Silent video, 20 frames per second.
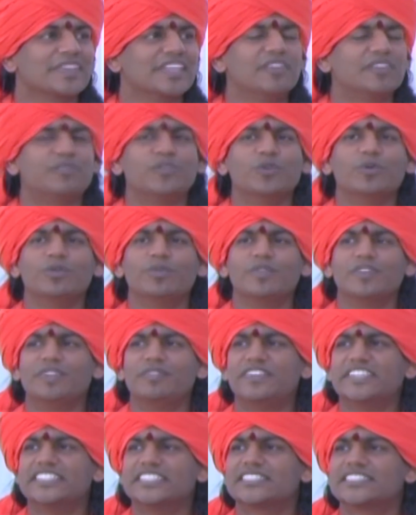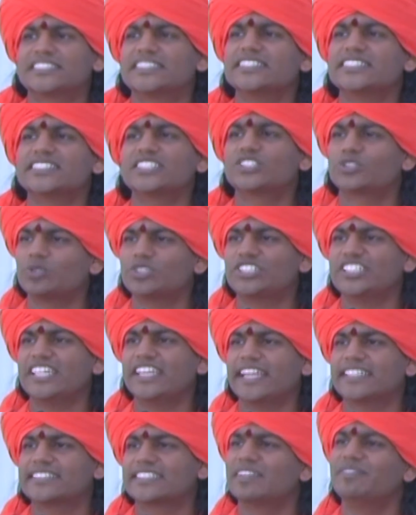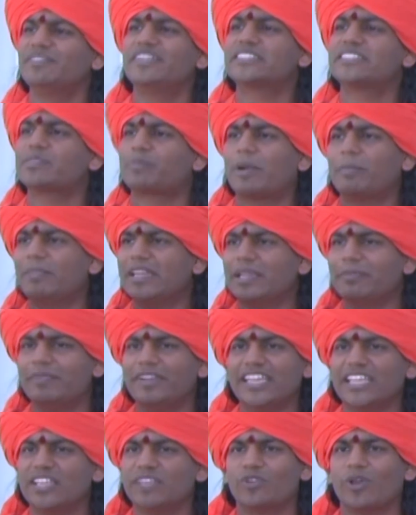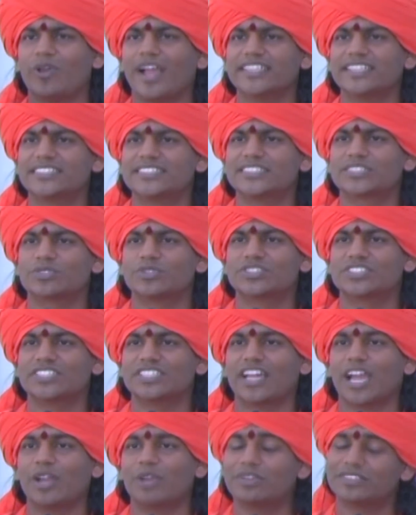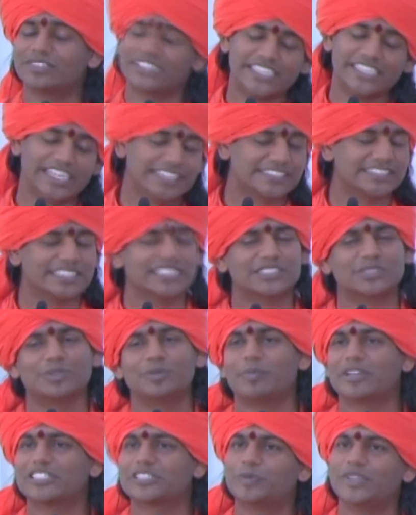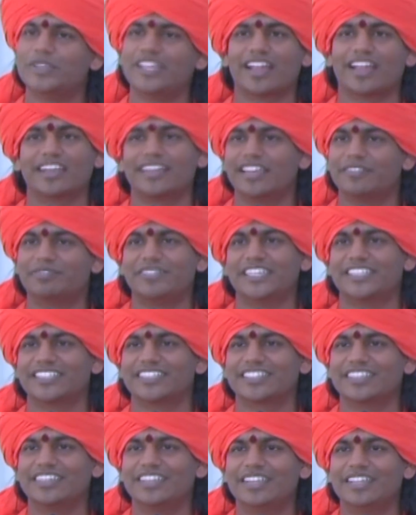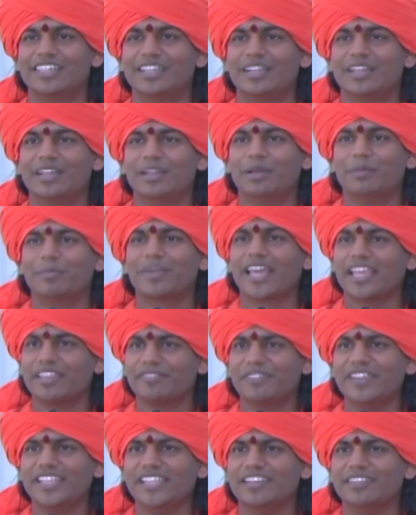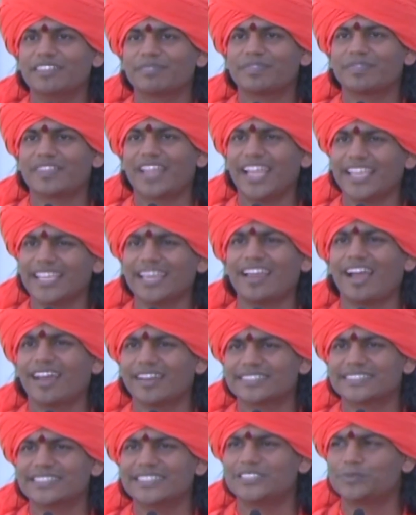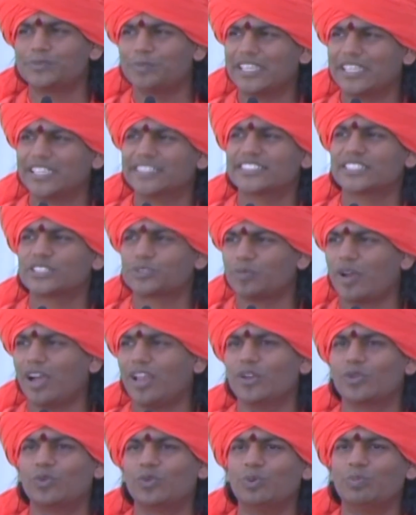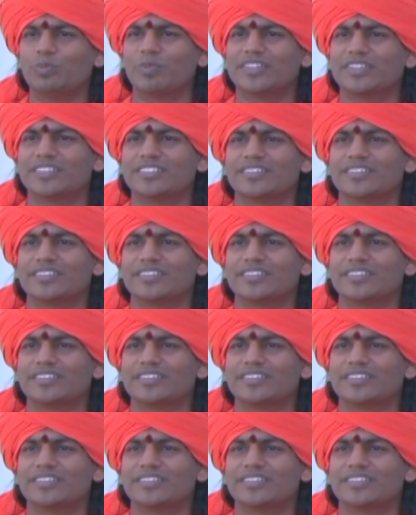If you, if it is a, just a social answer, if it is a public meeting, if you ask this question, I would have said yes, yes, it must be and left it. But I feel, I can honestly speak, it's a small group and